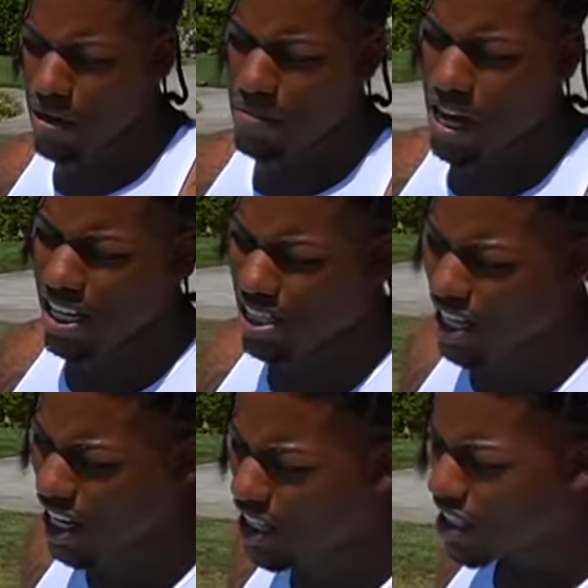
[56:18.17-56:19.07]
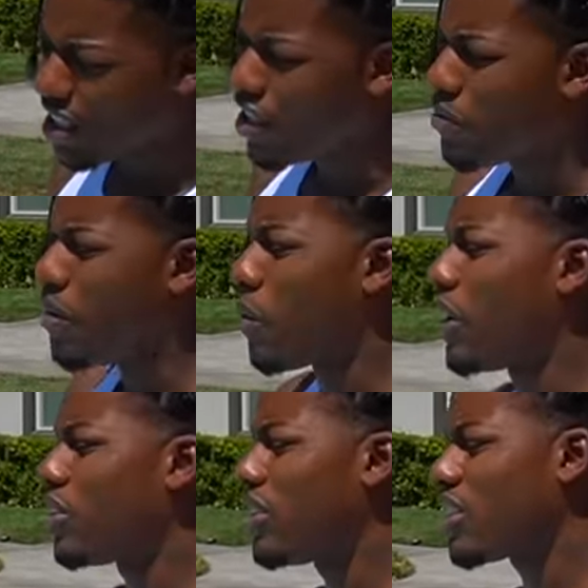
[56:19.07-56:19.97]
my mindset, my
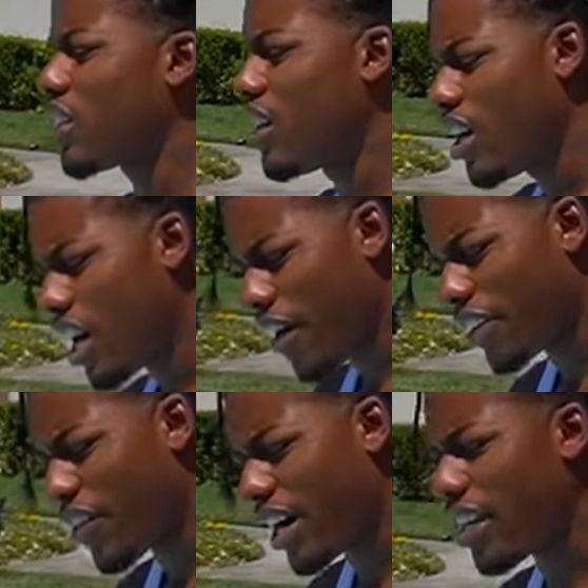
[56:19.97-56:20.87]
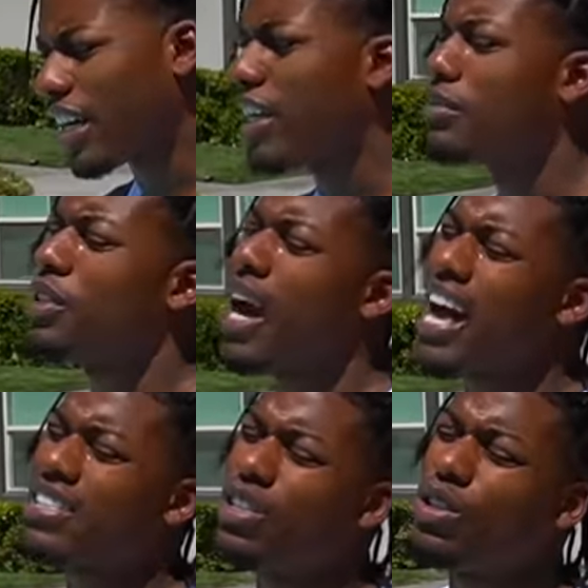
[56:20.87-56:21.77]
wellness. Heavenly Father, I come to you
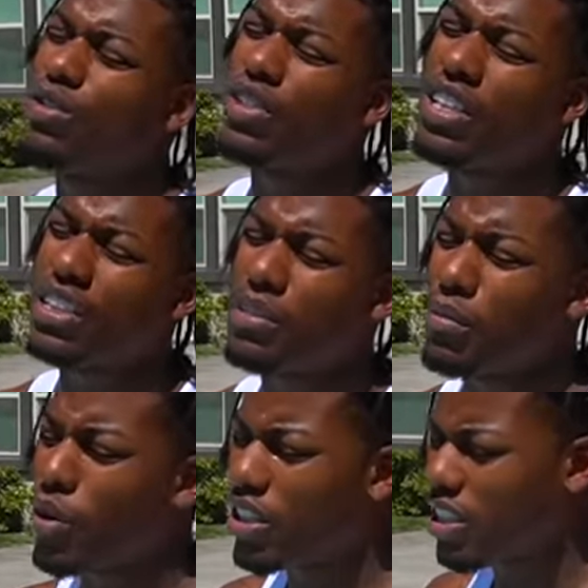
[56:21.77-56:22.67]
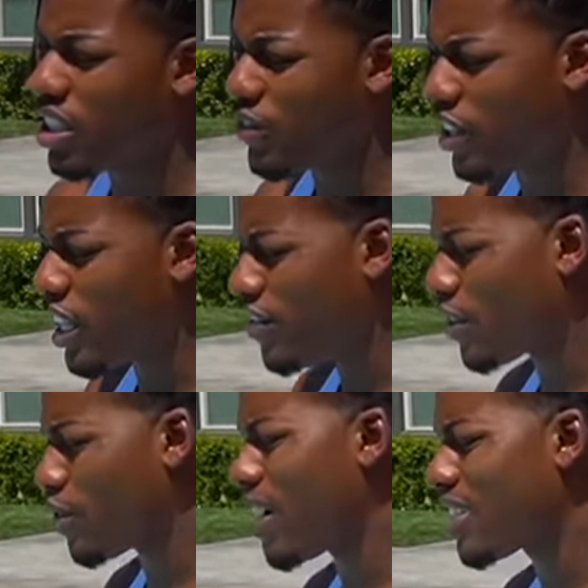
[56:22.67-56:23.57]
asking you for nothing more than just
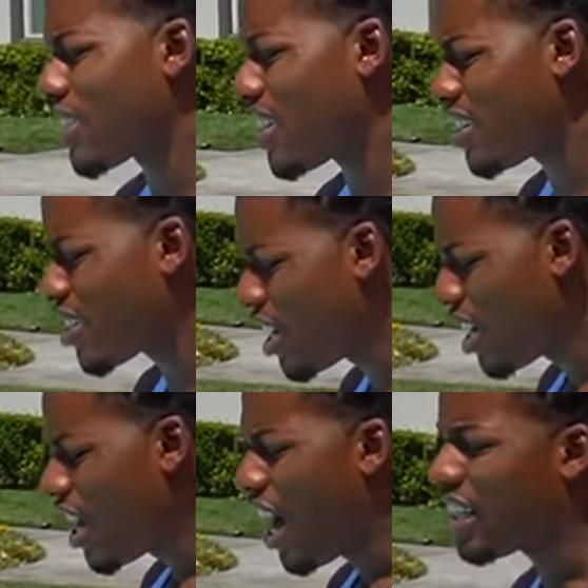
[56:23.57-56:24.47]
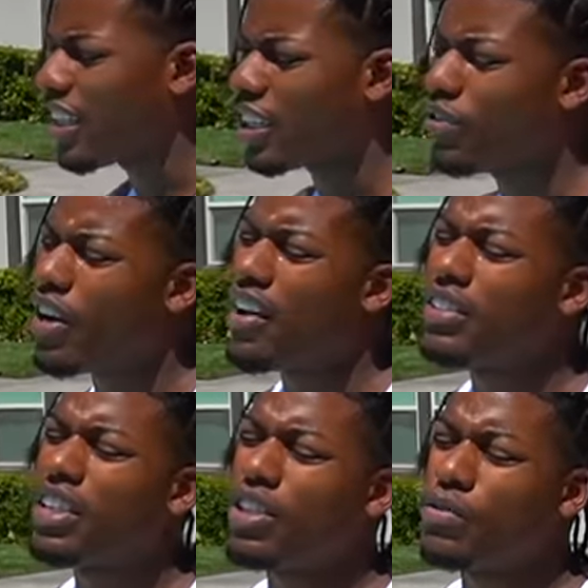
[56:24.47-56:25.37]
forgiveness for my sins. I thank you for
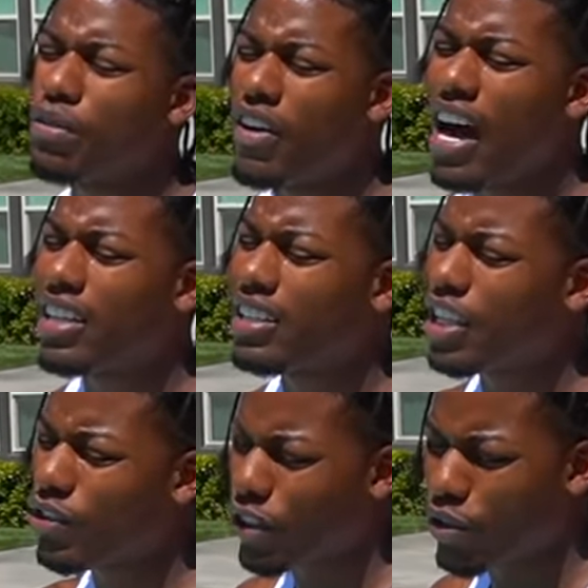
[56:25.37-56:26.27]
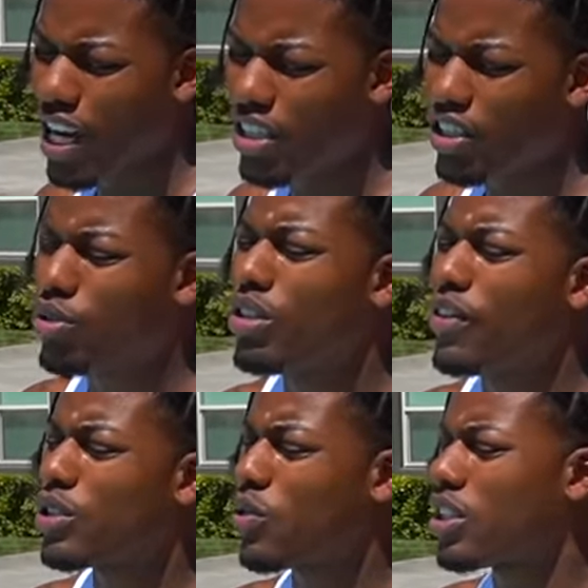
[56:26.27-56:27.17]
everything you provided. Thank you for creating the
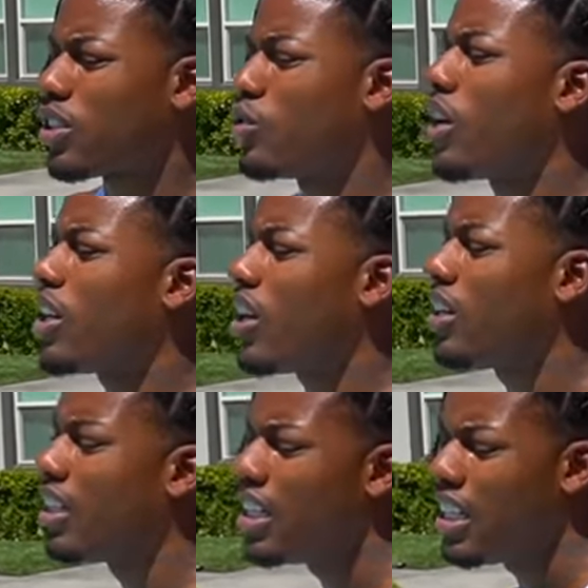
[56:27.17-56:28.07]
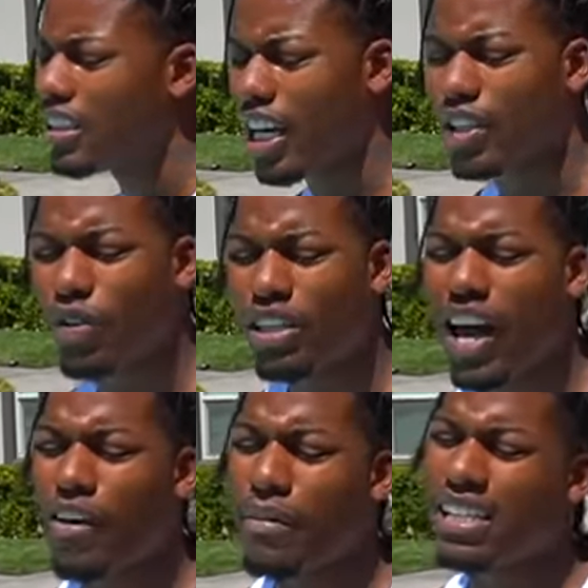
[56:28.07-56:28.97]
universe for us to dwell on. Thank you for
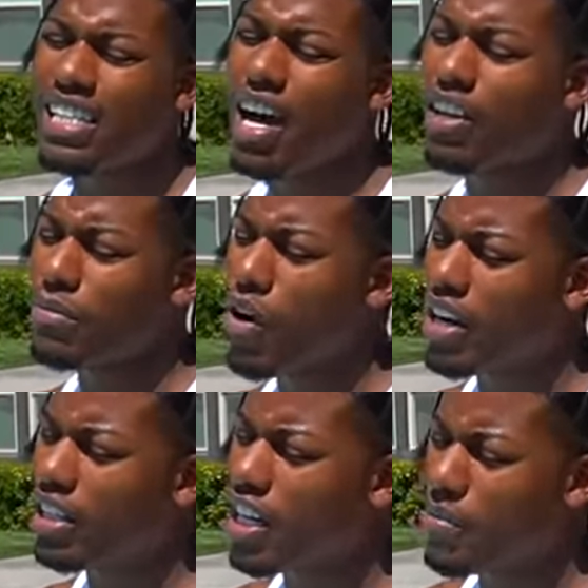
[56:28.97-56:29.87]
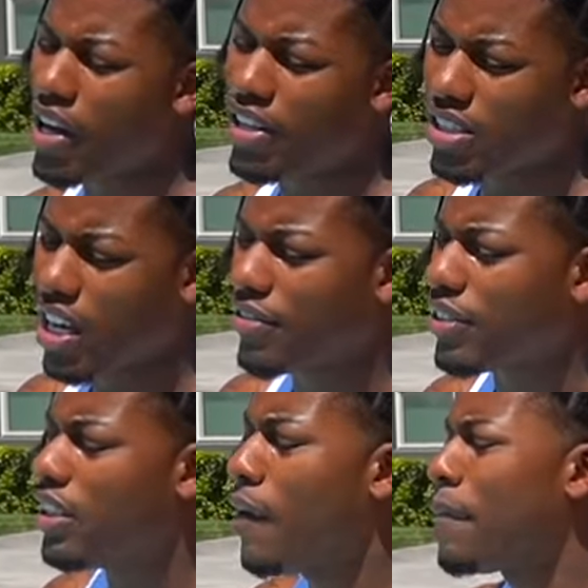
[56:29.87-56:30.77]
allowing my child Kamari to come out here
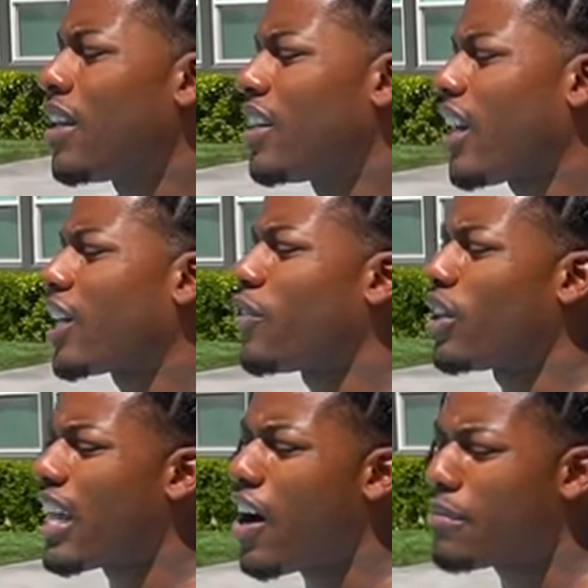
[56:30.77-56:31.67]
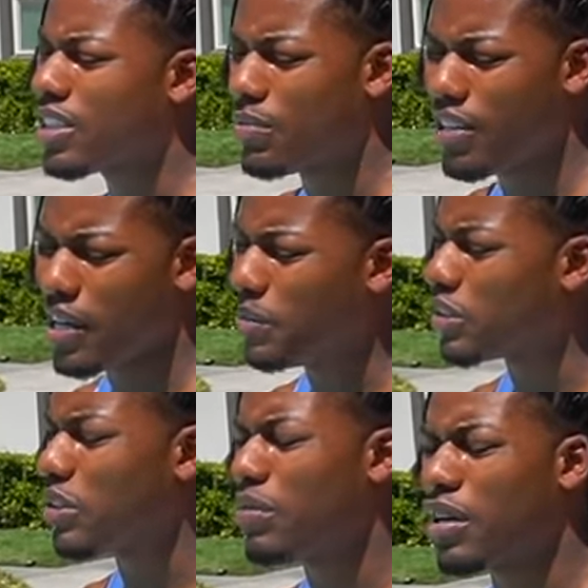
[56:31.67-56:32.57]
safely. Thank you for allowing me to be
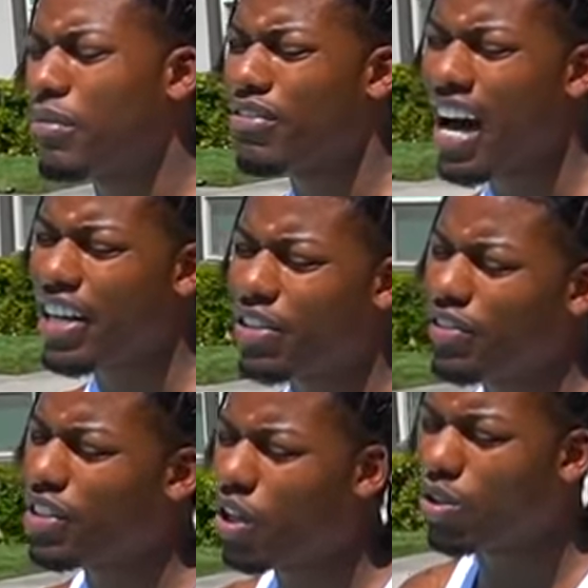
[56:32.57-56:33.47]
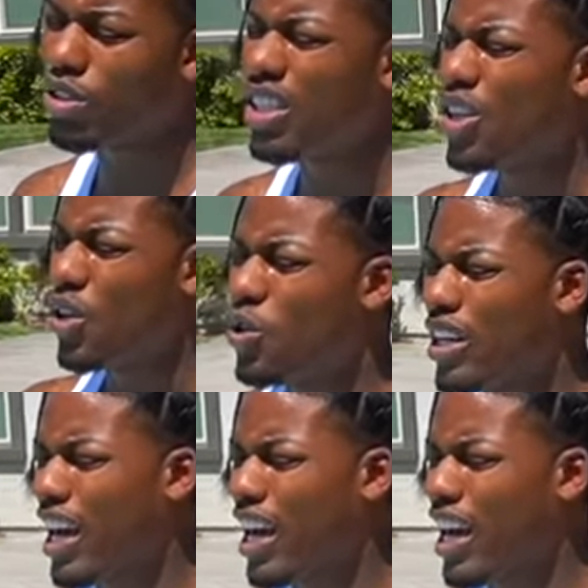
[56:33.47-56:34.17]
able to be a provider for those who